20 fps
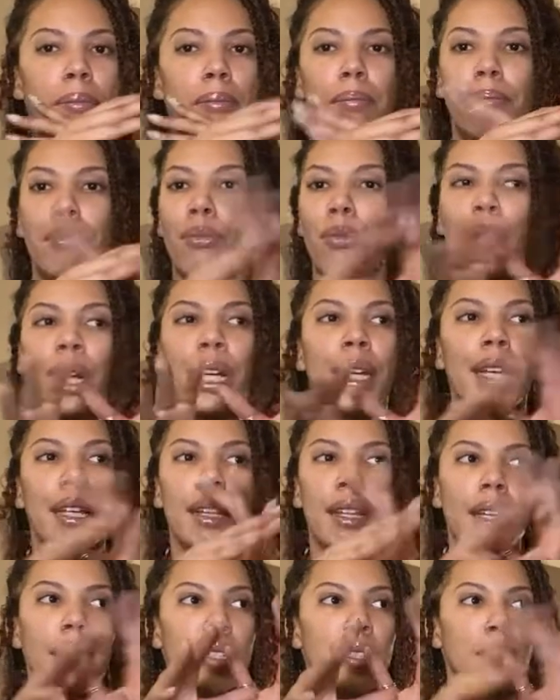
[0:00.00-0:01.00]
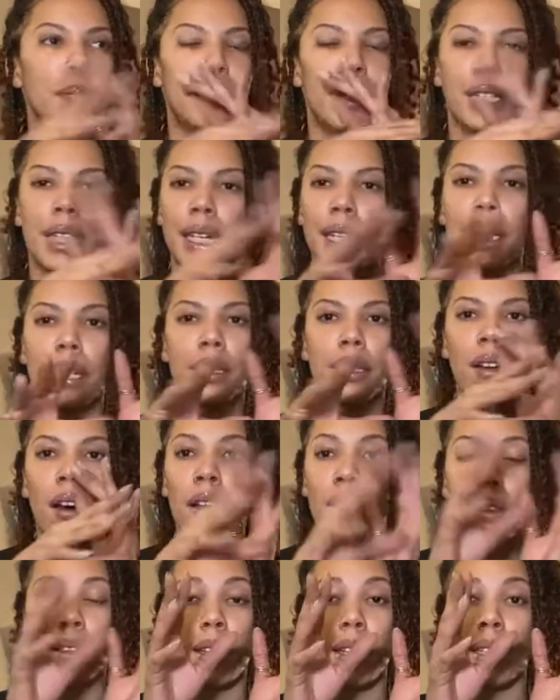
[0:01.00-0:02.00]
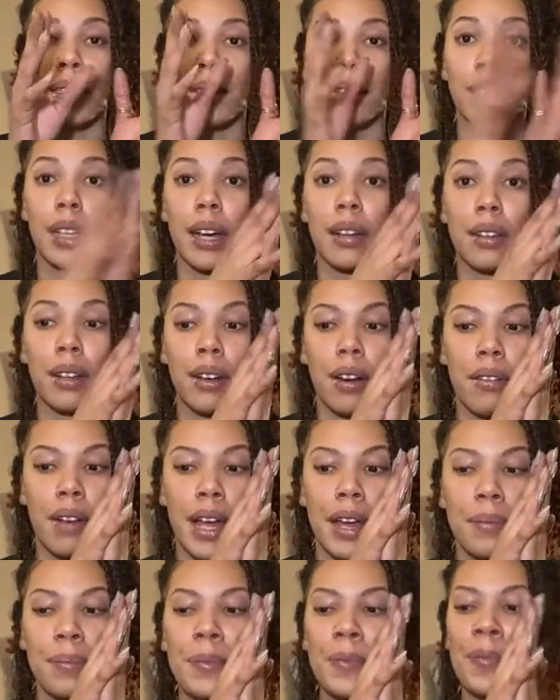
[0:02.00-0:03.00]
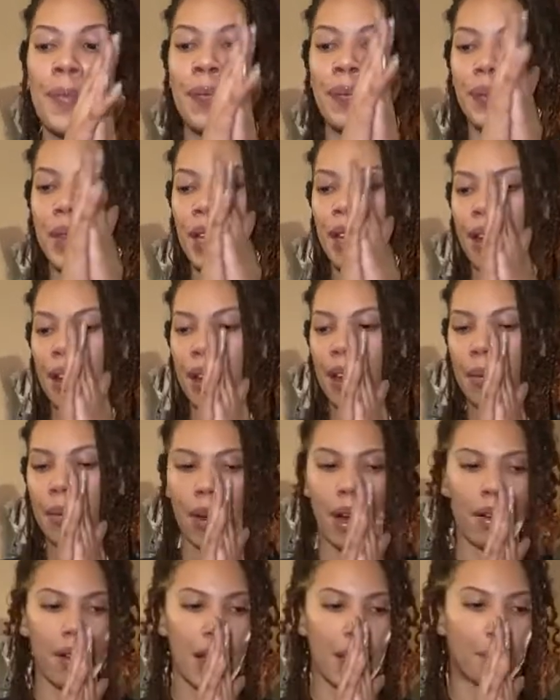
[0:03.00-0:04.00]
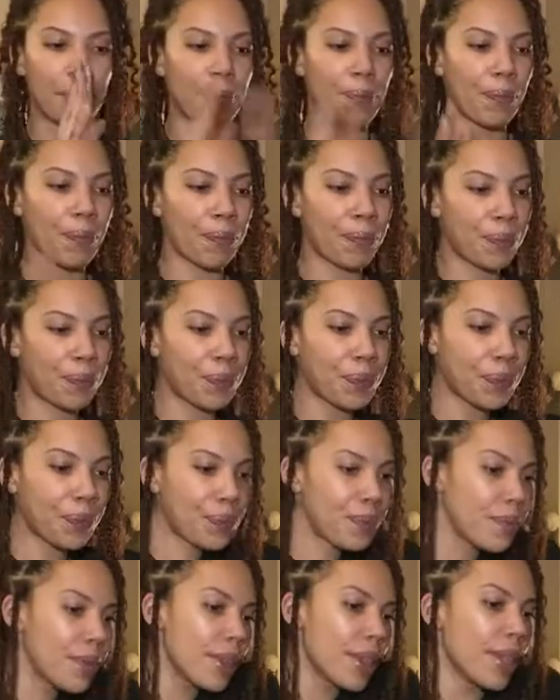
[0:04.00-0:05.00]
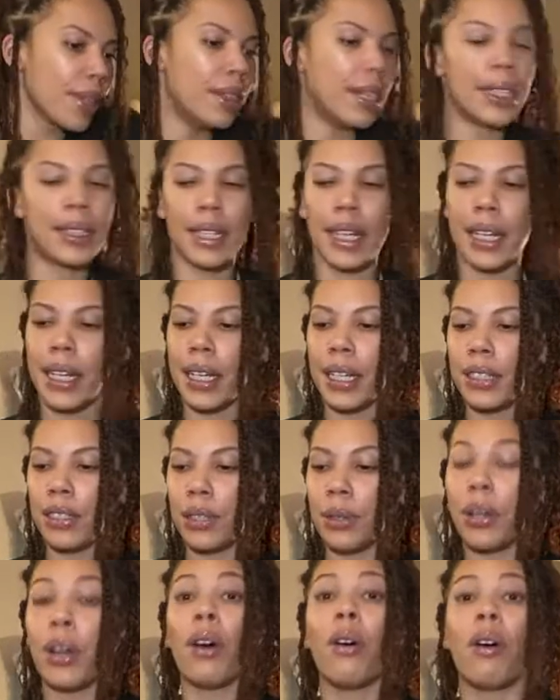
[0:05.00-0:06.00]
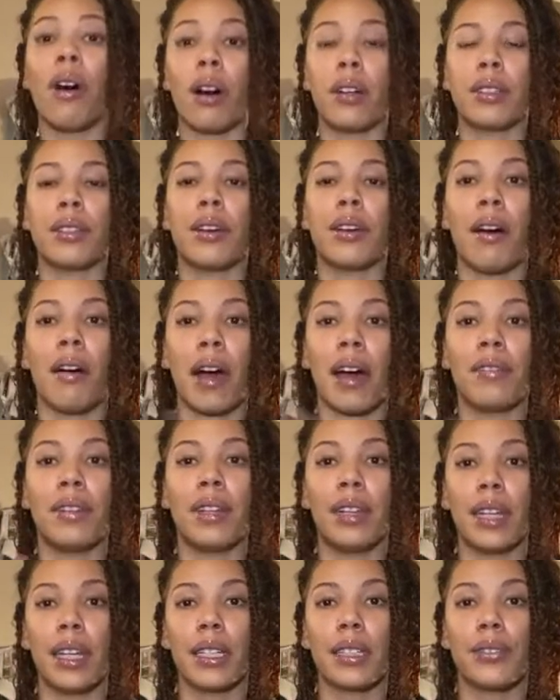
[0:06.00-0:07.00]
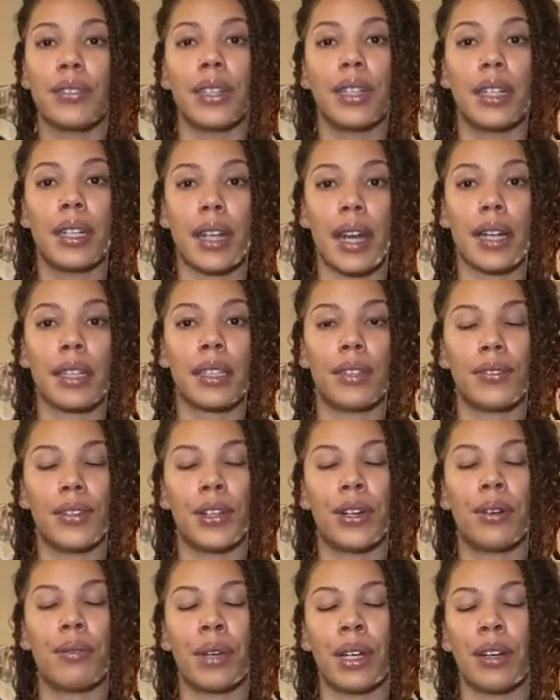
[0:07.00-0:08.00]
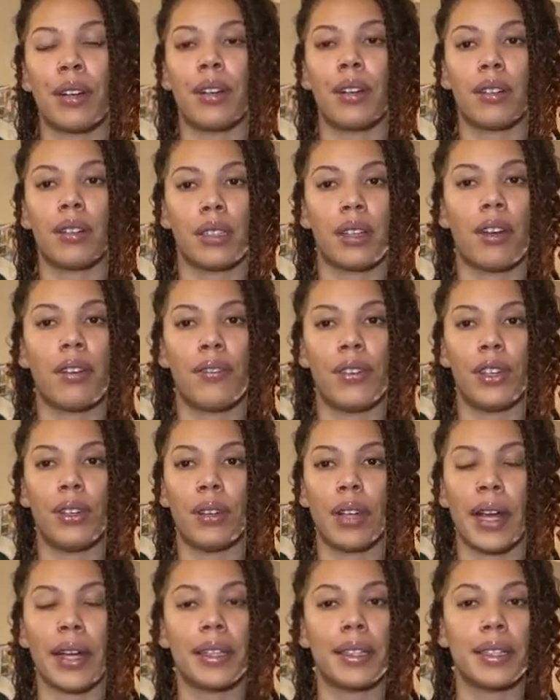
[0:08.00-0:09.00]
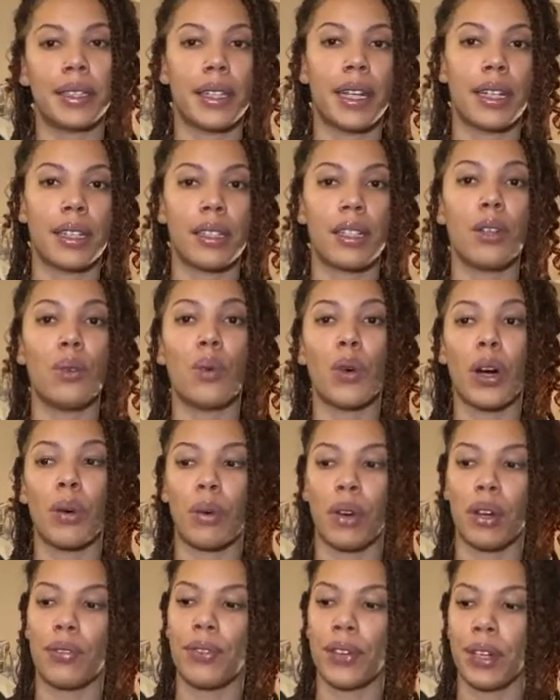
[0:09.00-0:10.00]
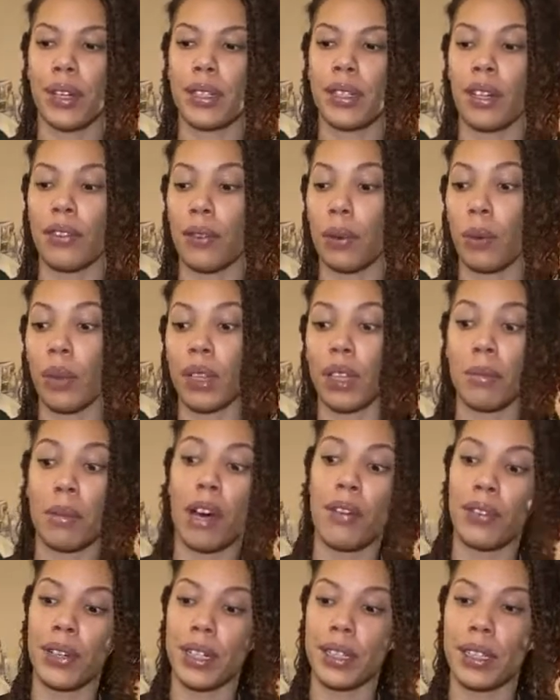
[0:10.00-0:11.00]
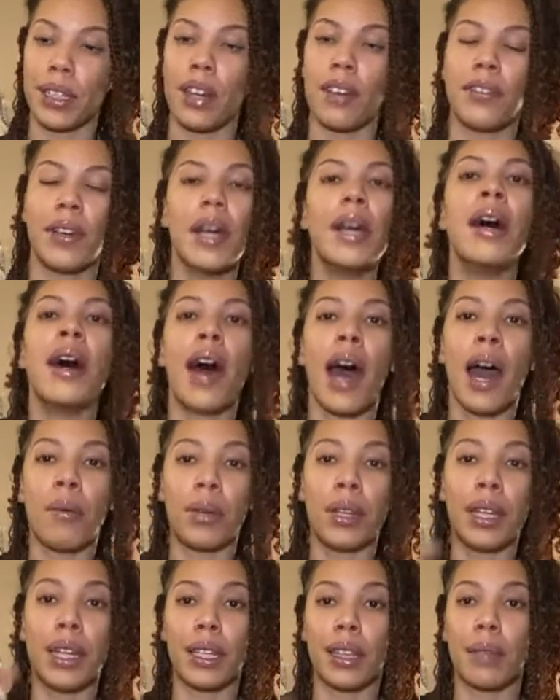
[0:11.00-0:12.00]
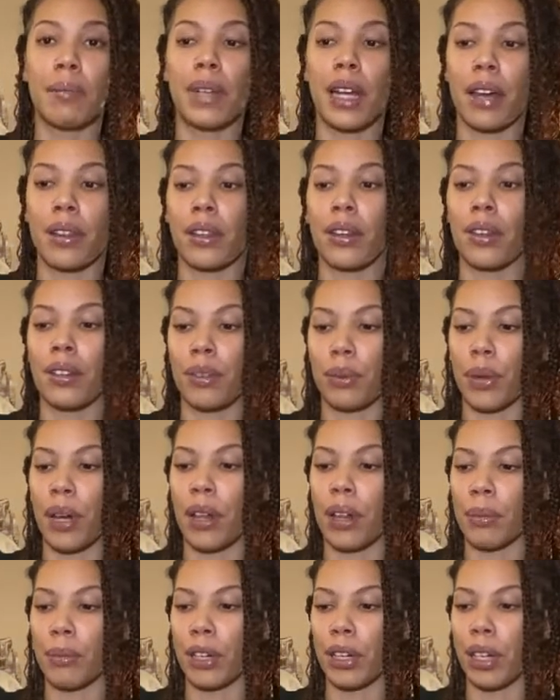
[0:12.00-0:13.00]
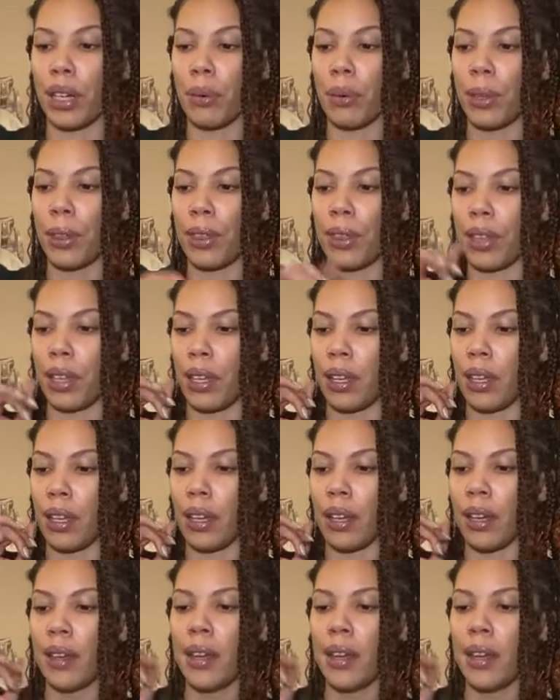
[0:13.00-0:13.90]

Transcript: reading links, bookings, all the things are down there, all right? All right, let's get into it. Oh, also, I'll have the links for the decks. If you're a reader yourself and you like these decks and you want one for yourself or want them all for yourself, I will link them down there as well. I'm reading with the